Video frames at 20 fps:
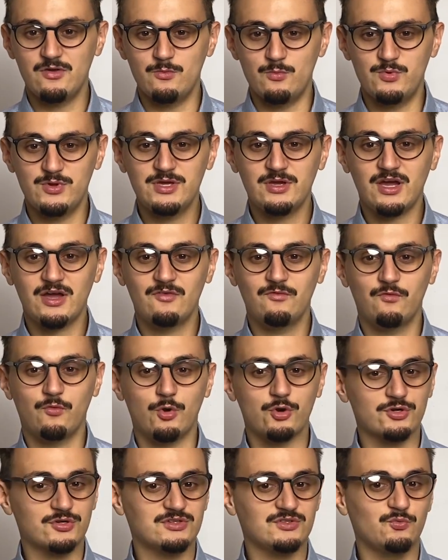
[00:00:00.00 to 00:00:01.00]
We have
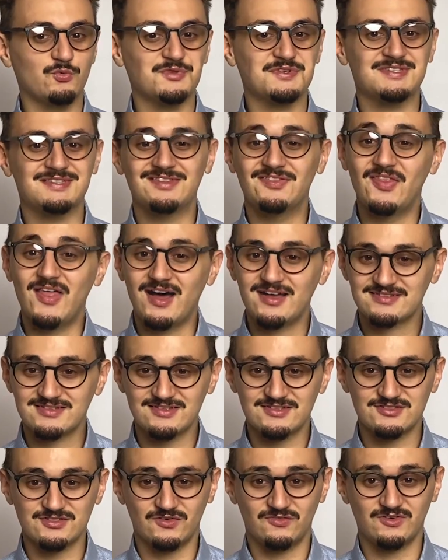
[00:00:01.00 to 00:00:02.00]
worked with
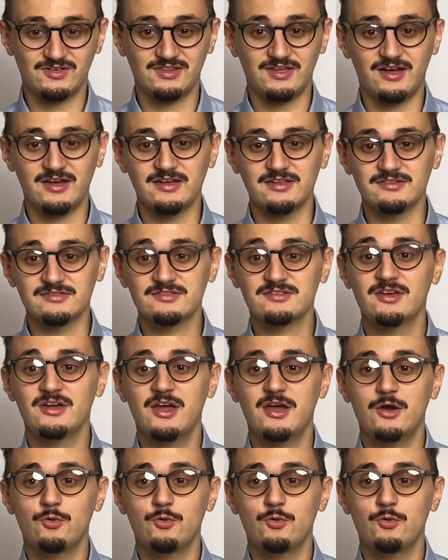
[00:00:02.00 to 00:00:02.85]
dozens of clients,